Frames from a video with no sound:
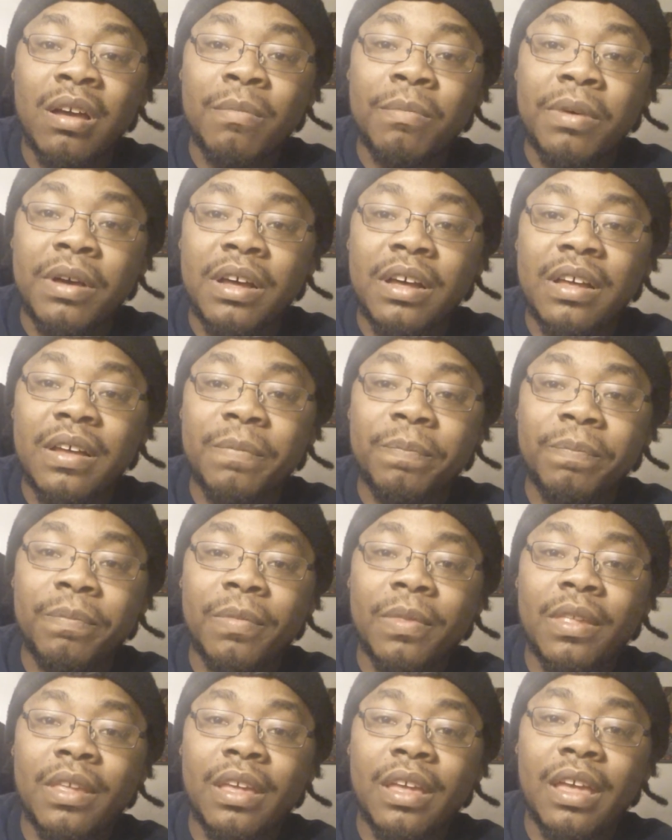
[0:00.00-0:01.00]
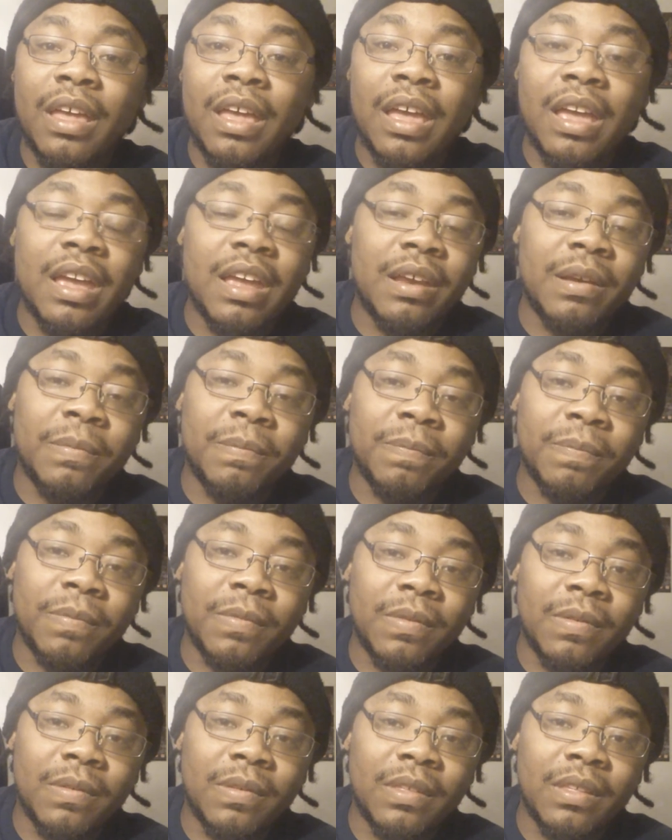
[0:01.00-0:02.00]
But hey,
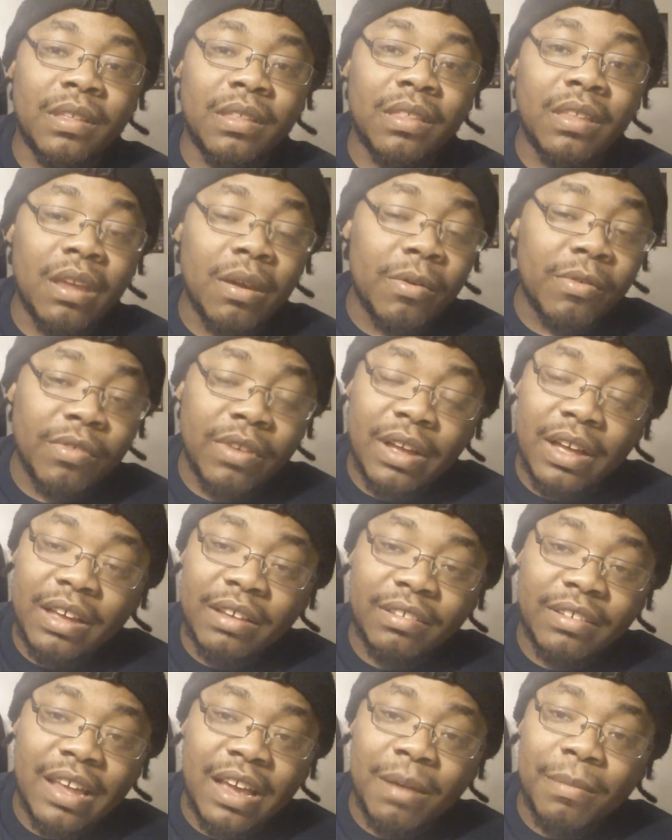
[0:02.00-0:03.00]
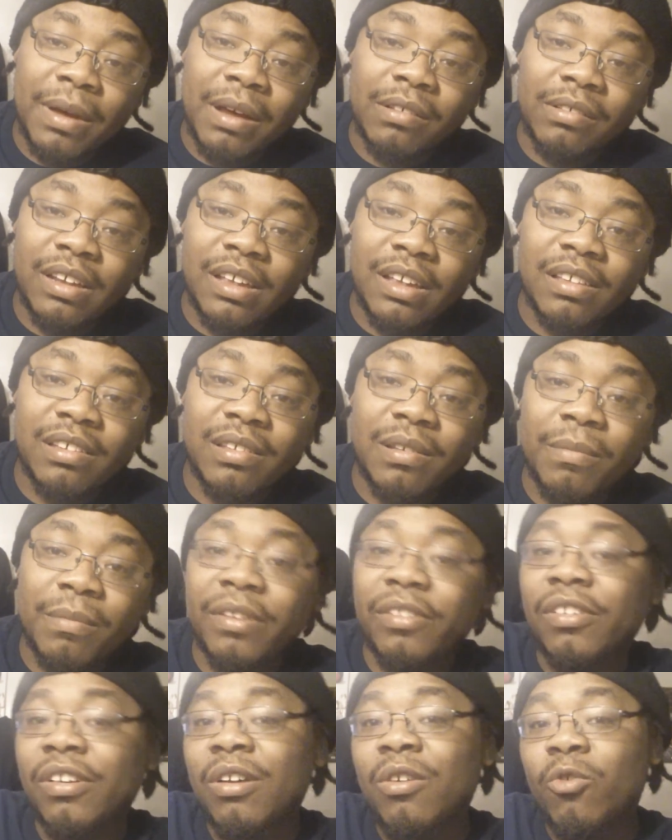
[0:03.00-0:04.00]
tell me what you guys think about this.
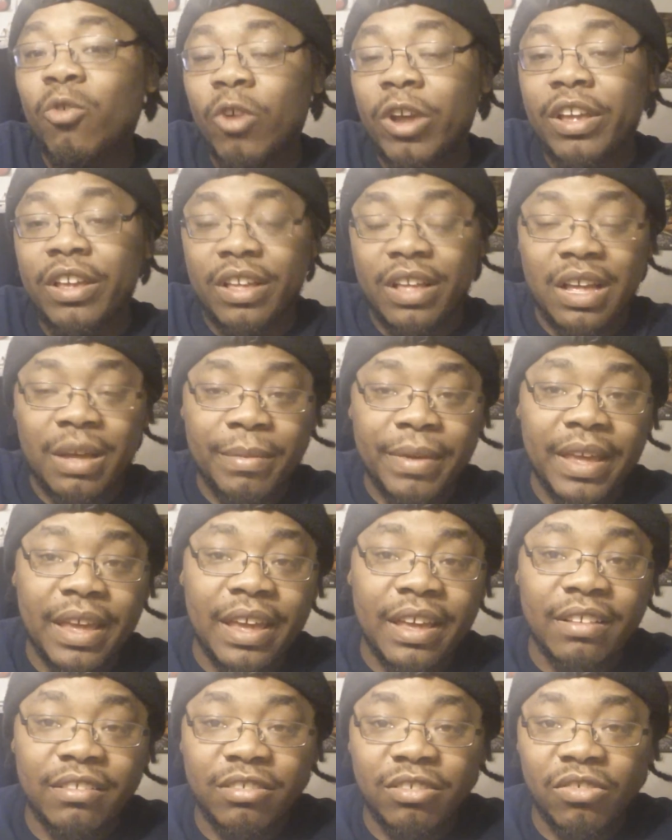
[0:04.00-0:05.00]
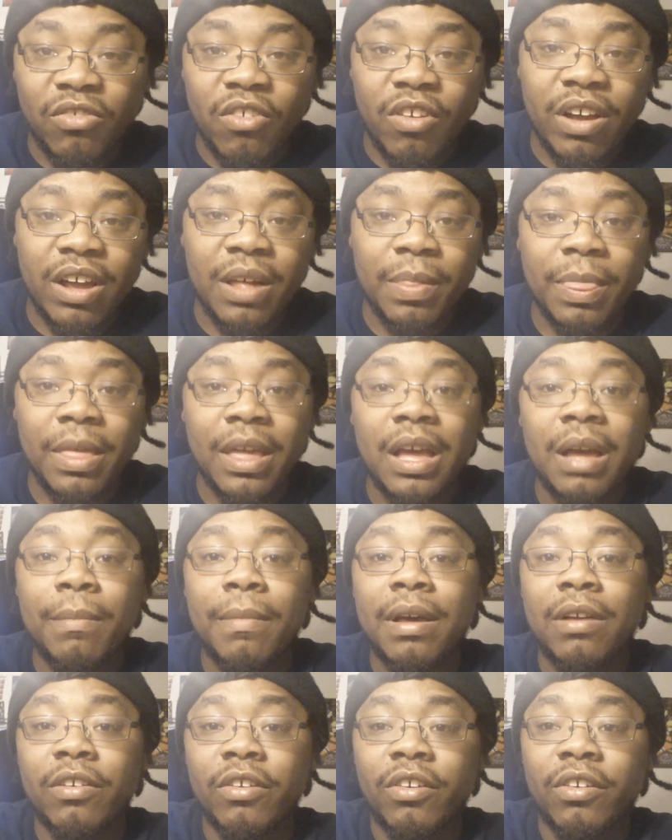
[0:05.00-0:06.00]
Make sure you rate, comment, and subscribe. And I'm
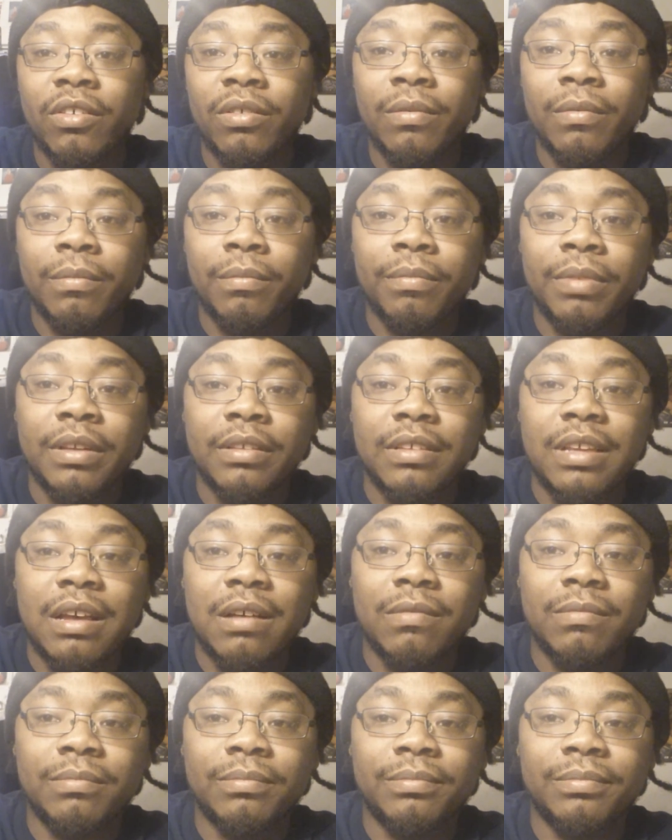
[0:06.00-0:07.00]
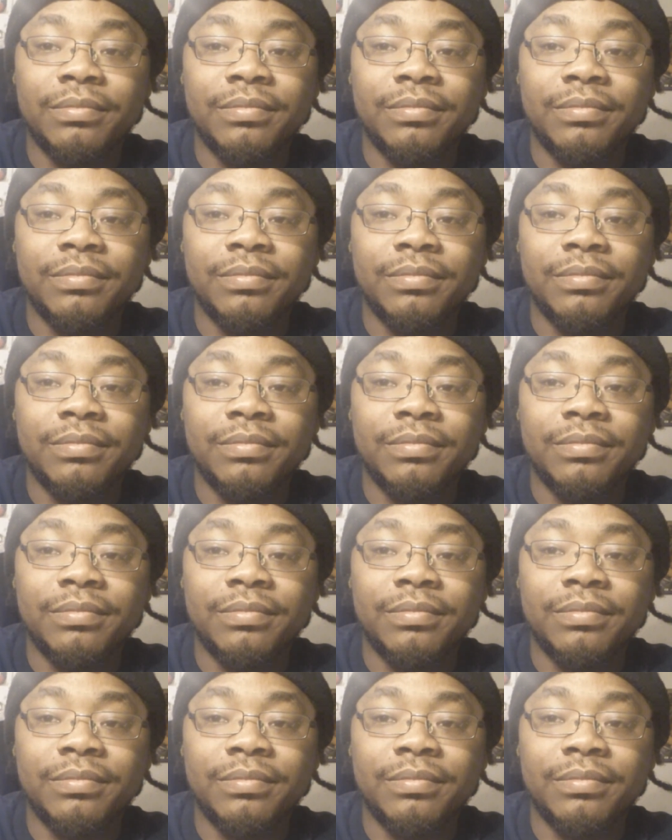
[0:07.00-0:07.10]
out of here. Peace out.